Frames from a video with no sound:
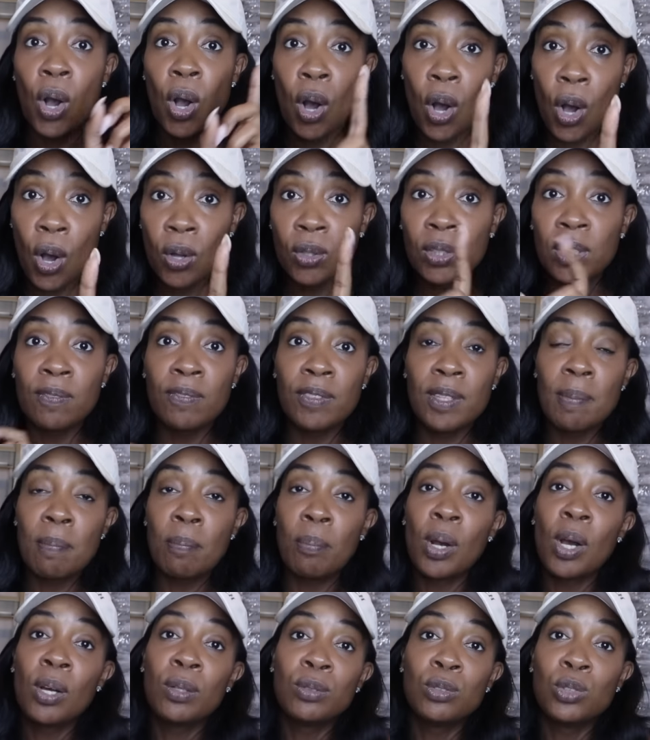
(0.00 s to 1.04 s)
All of them
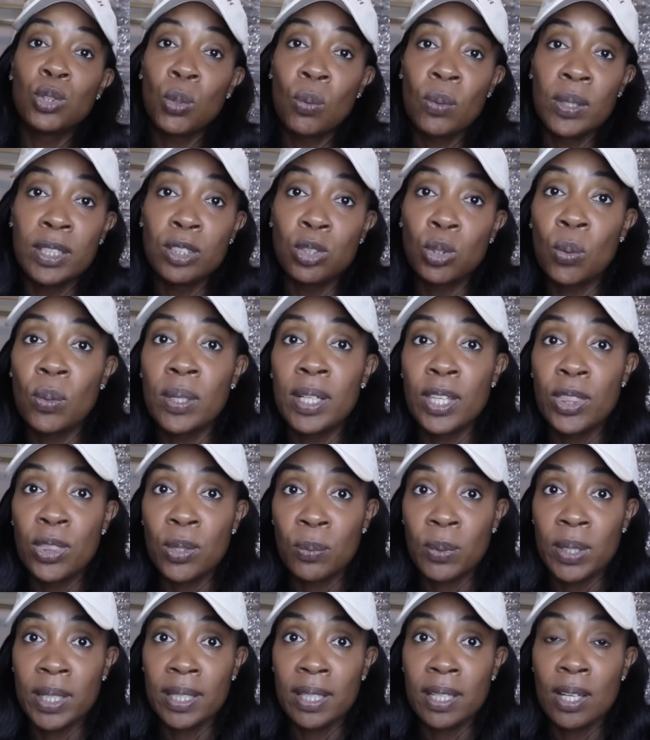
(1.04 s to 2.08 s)
bought in
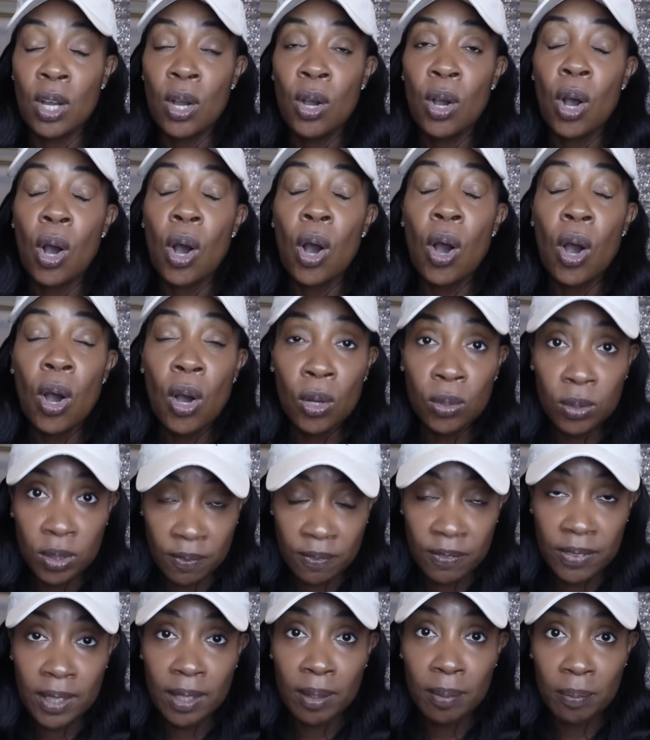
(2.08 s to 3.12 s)
2023. All
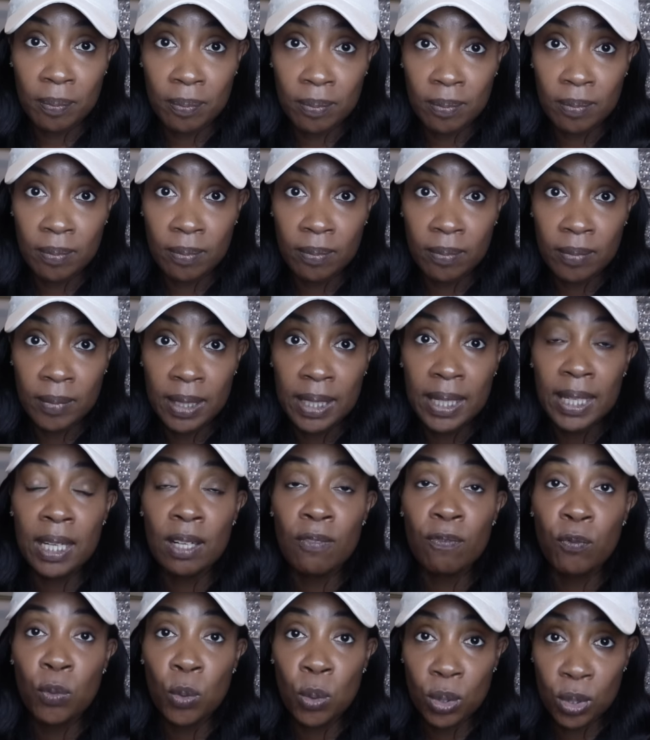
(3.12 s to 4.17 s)
of them
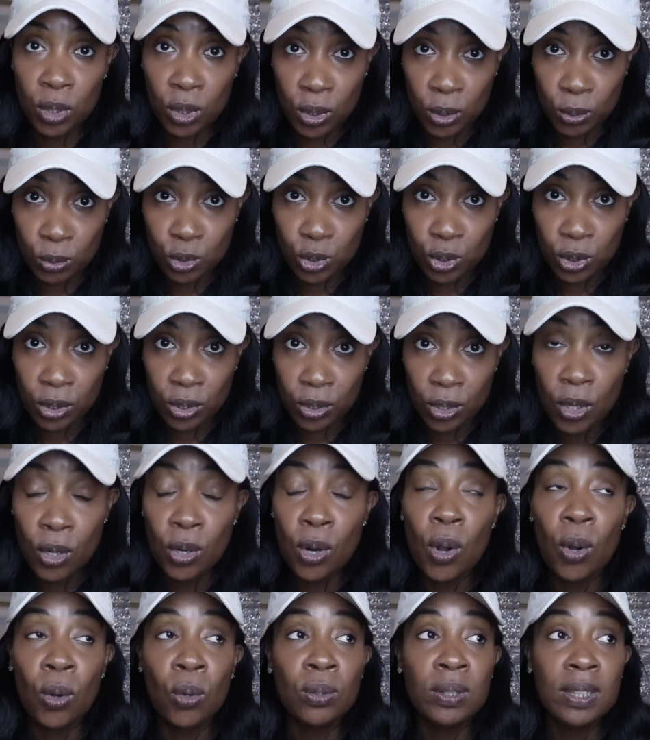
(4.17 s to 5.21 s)
in foreclosure. Her
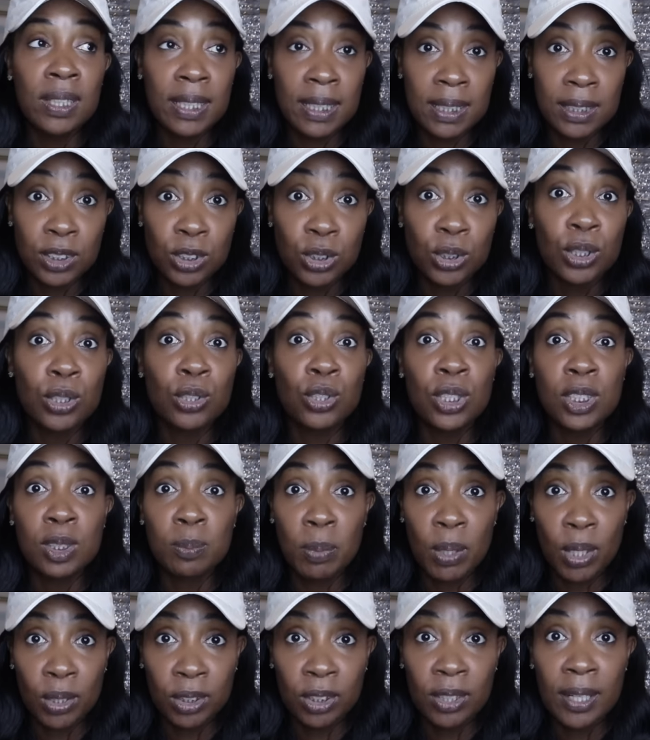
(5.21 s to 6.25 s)
whole list just
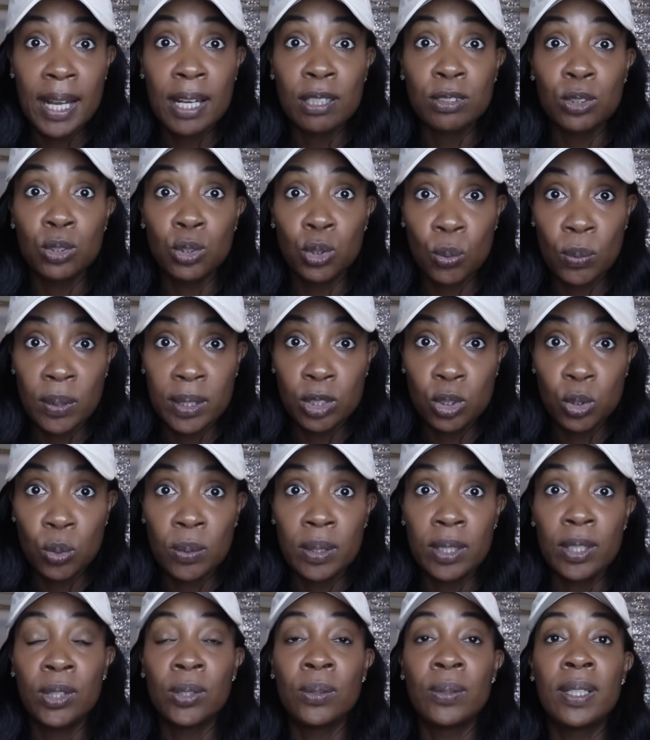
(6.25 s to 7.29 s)
bought their house in
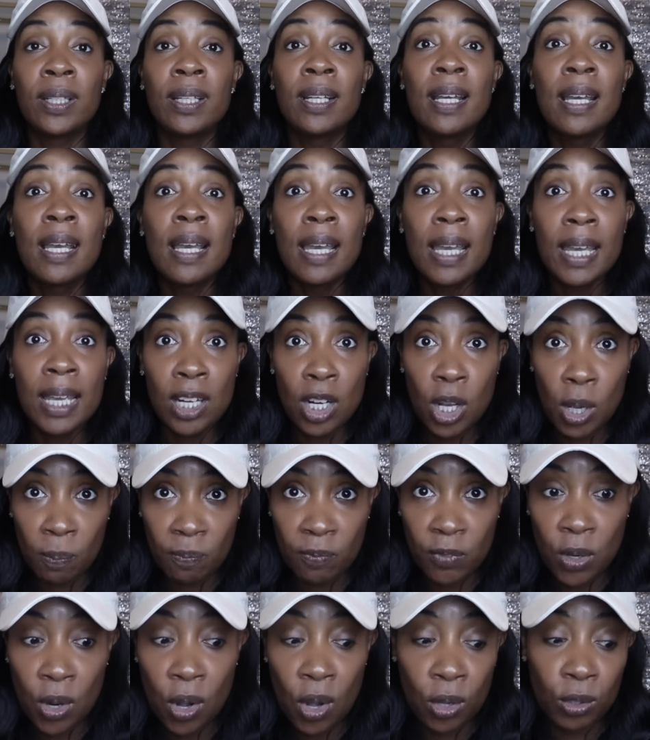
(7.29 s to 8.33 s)
2023 and up
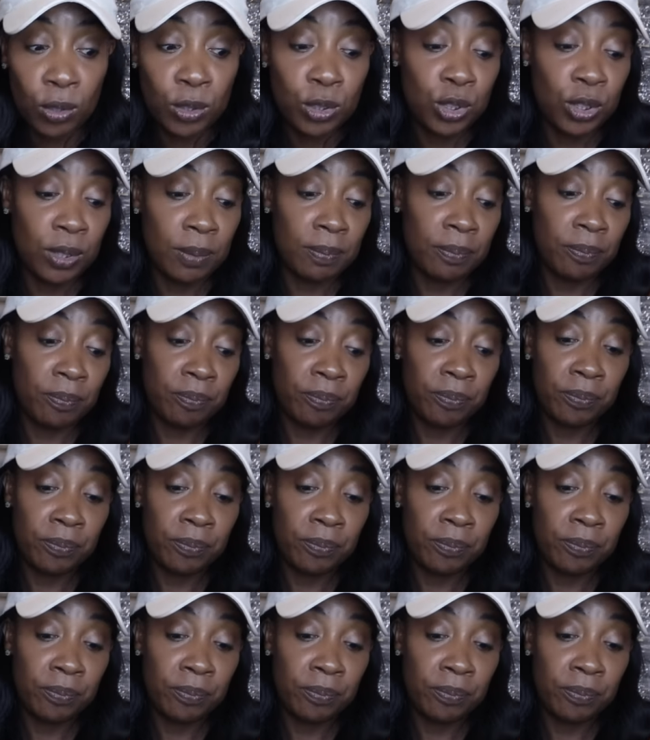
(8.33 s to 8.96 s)
for auction.